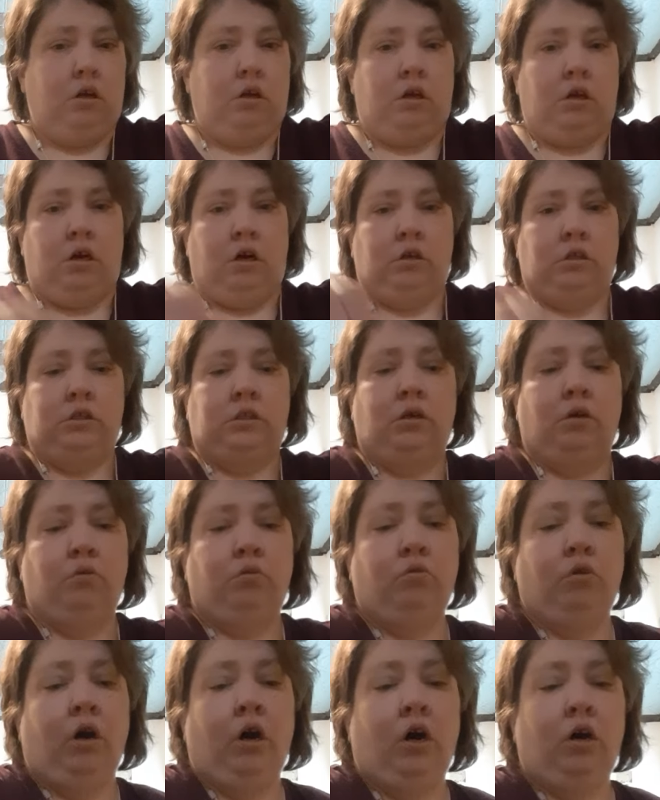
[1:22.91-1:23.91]
It also
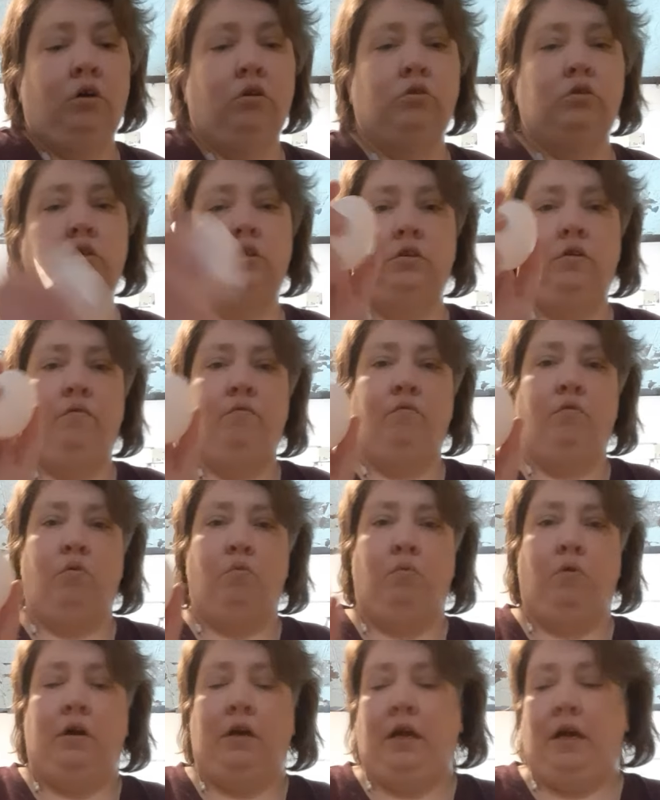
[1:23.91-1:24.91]
calls for 1